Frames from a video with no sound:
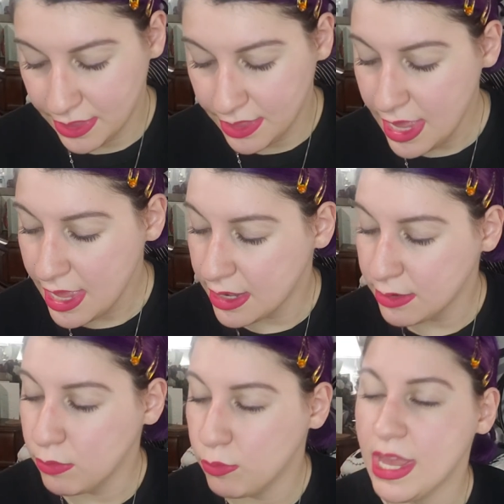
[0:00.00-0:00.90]

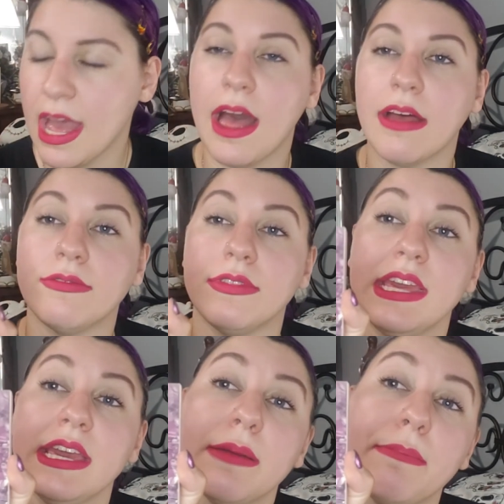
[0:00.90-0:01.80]
Then we have
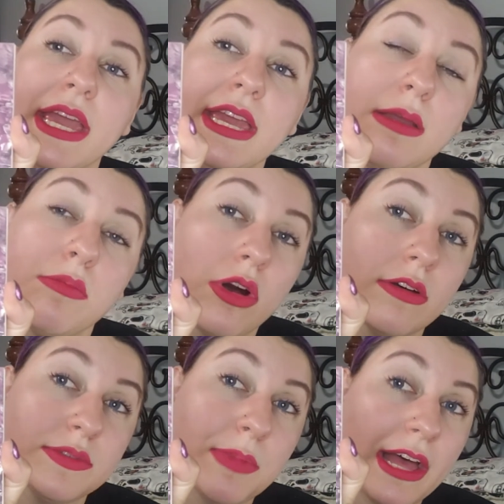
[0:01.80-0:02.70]
the Making
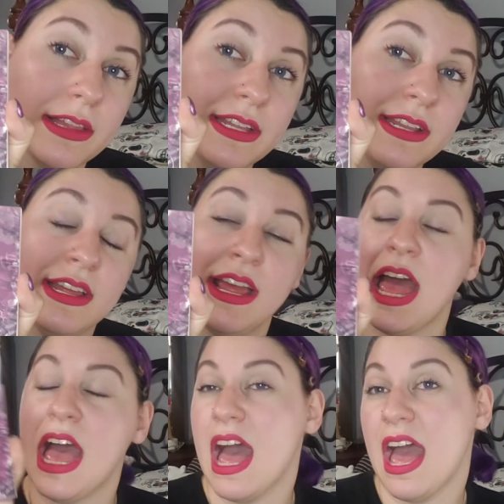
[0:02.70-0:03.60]
Mauves palette.
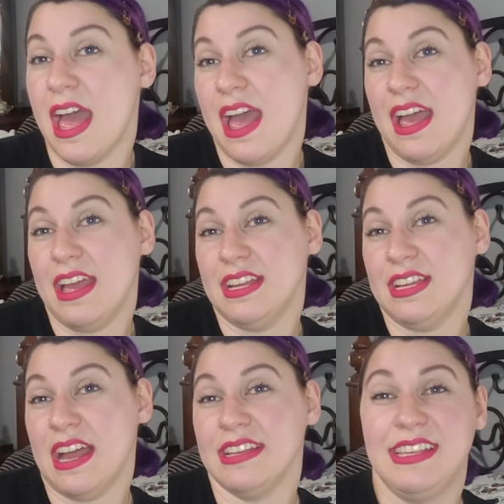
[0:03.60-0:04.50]

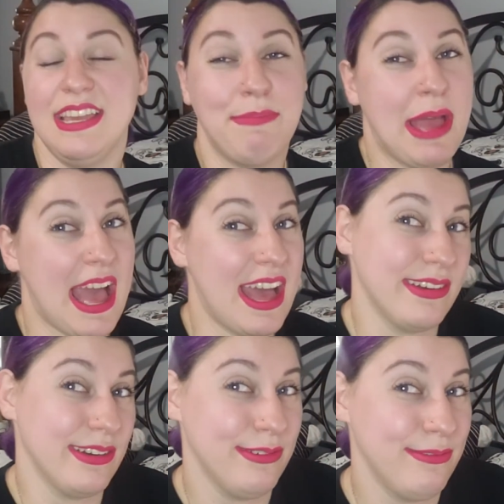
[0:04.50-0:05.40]
I see a
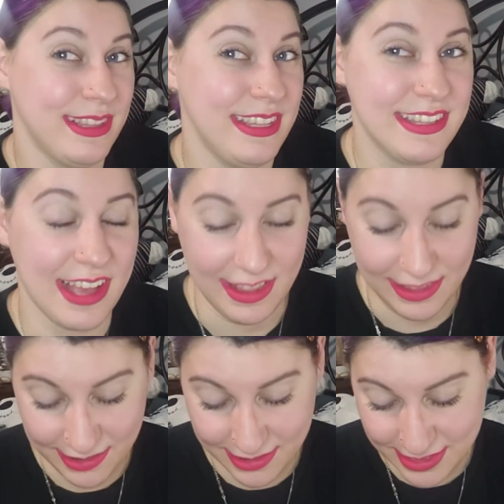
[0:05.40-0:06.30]
pattern with these
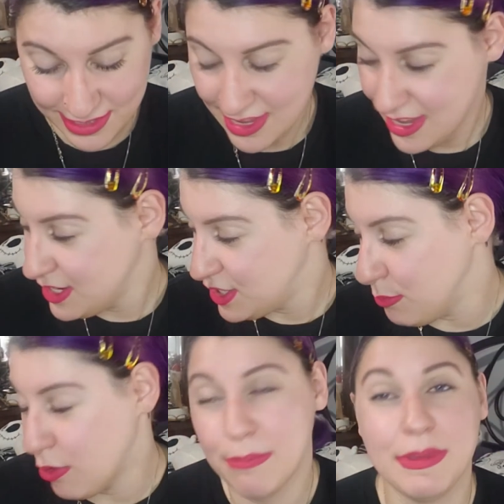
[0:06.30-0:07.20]
colors.
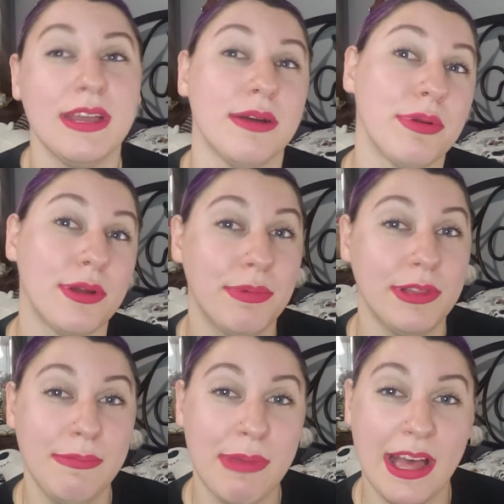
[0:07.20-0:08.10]
She bought me a
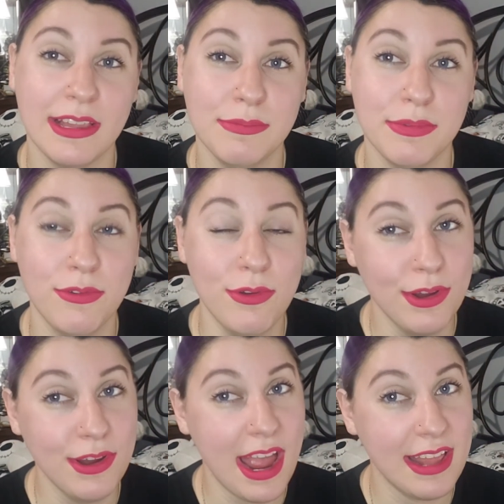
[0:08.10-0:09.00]
purpley palette
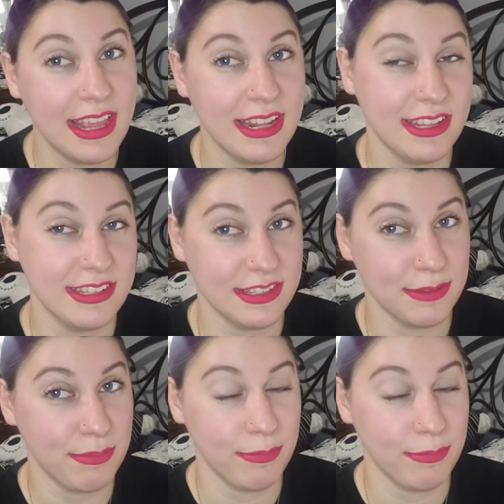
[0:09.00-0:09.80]
before, and then this is